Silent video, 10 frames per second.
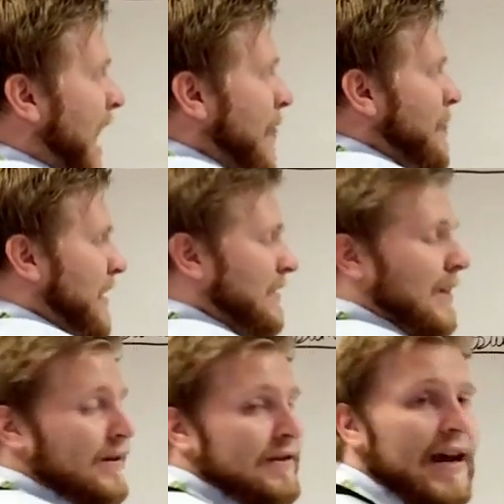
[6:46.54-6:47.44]
and this
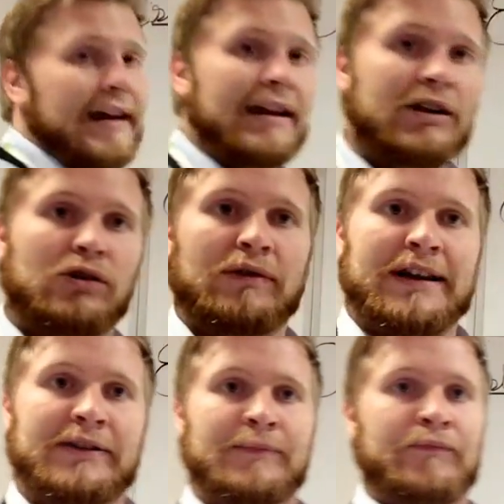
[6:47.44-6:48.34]
is 90
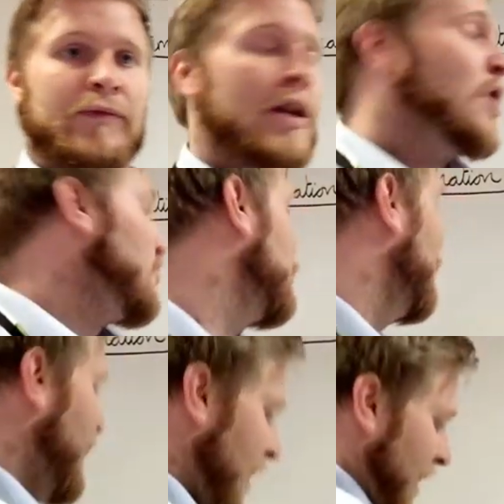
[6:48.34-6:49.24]
degrees. So
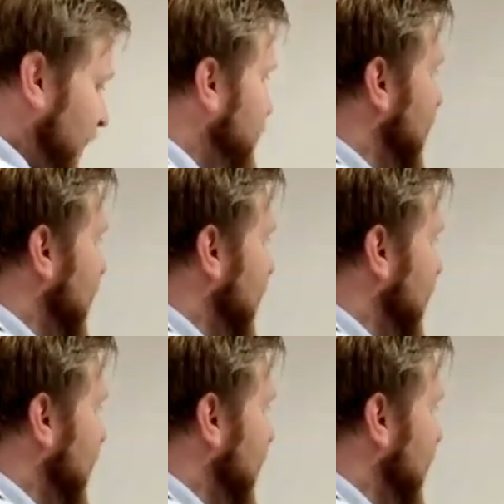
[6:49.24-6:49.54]
if I had an